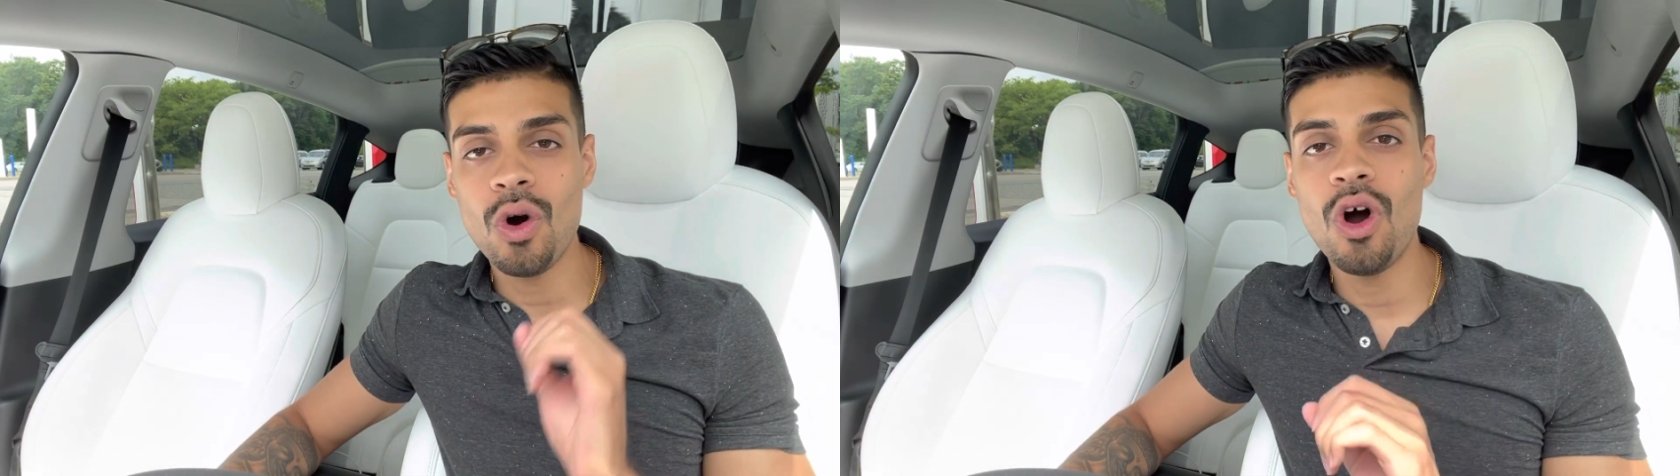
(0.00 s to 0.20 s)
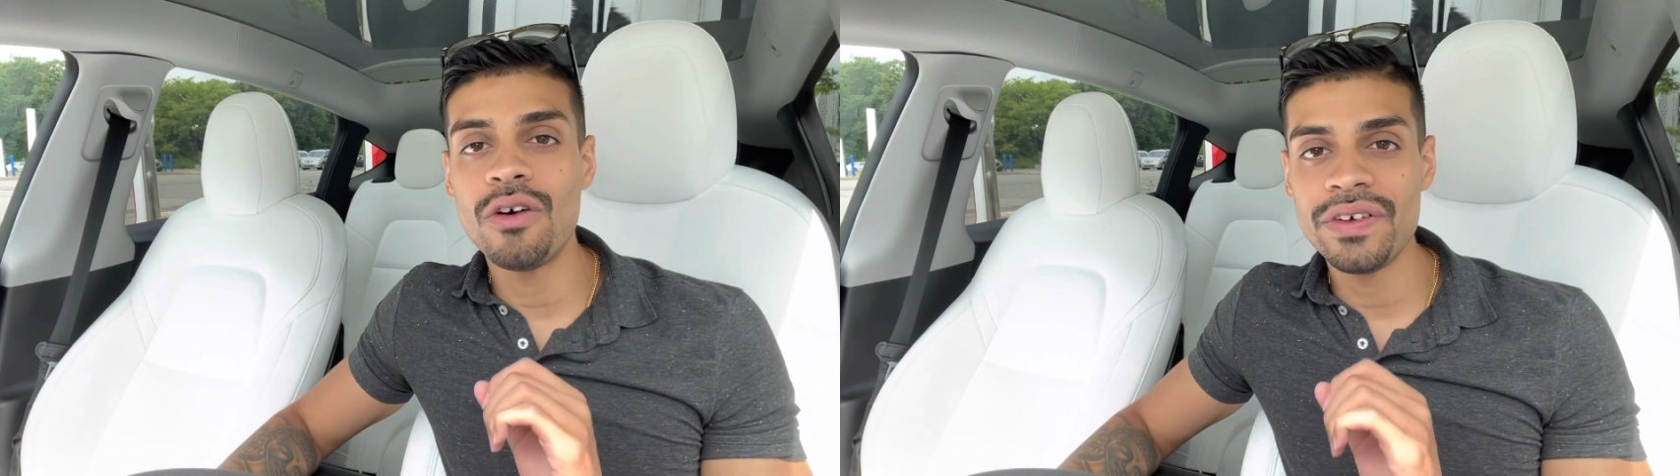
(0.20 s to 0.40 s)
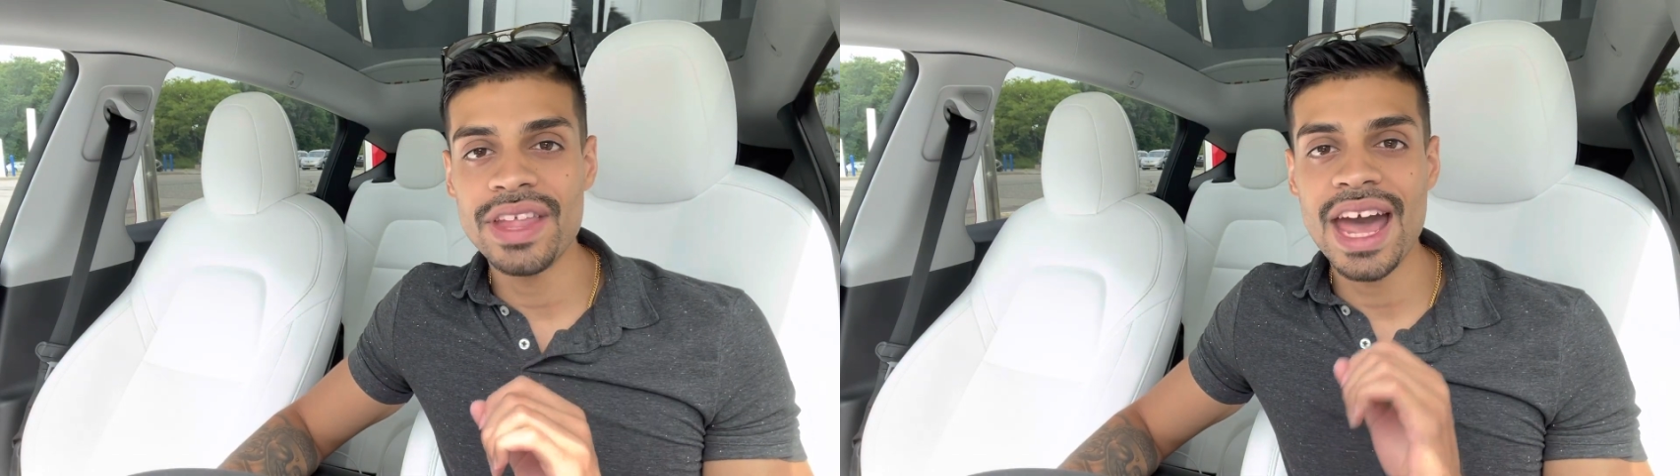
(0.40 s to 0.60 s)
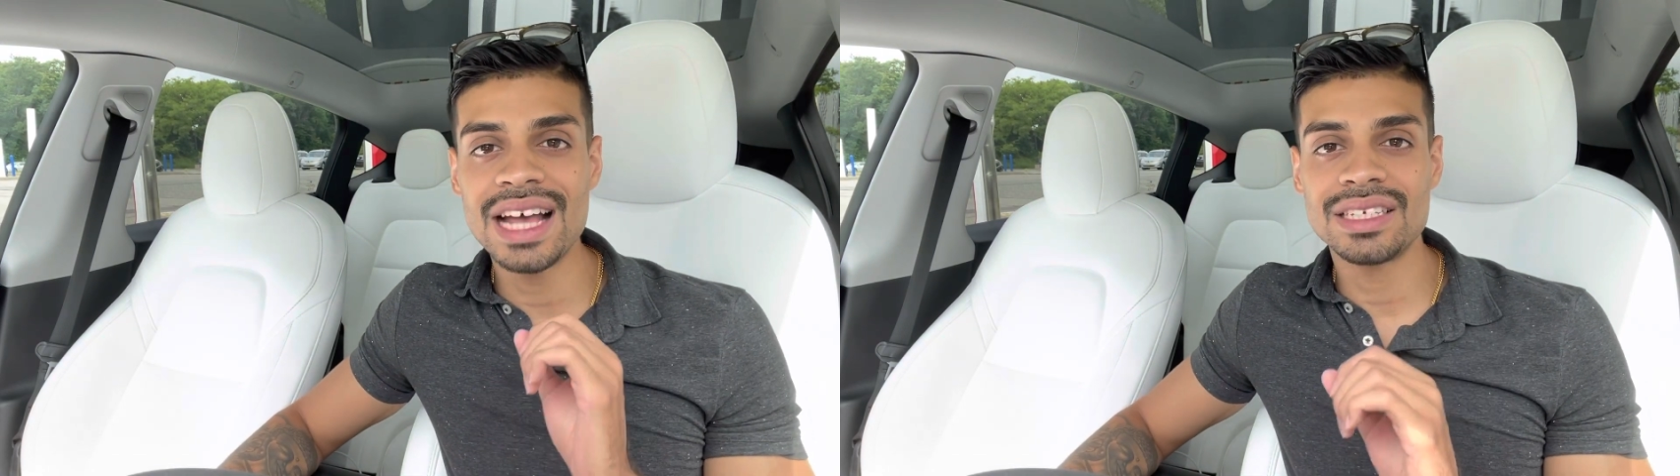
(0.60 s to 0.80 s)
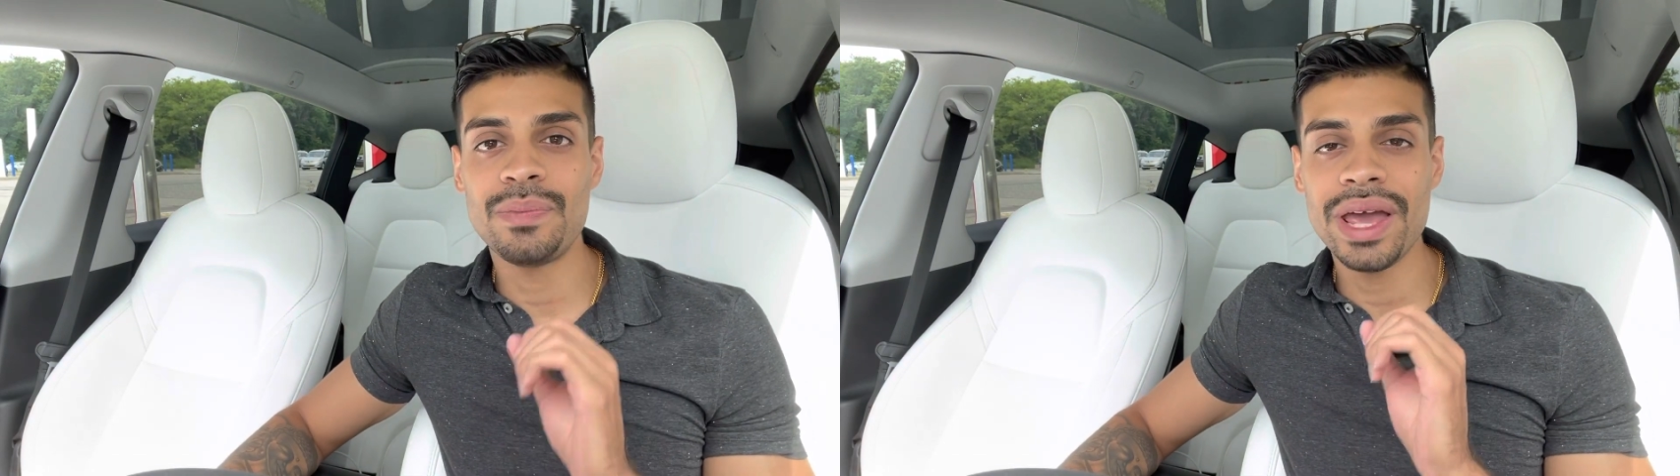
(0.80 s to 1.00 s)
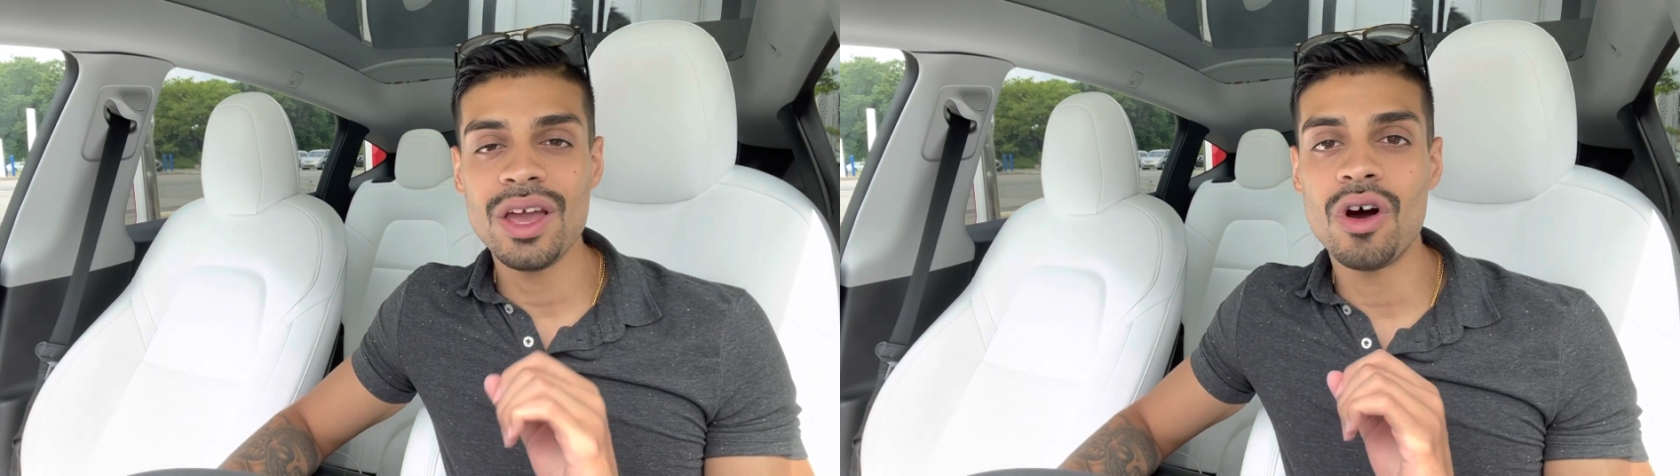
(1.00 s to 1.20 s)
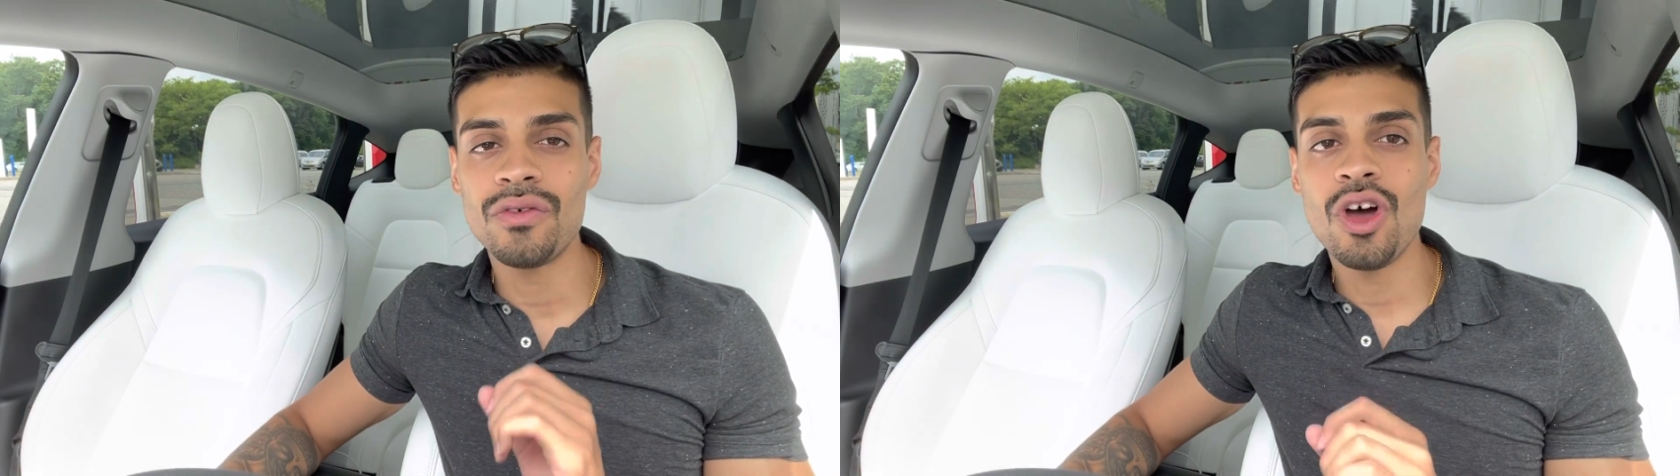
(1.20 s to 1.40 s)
off and that has a payoff,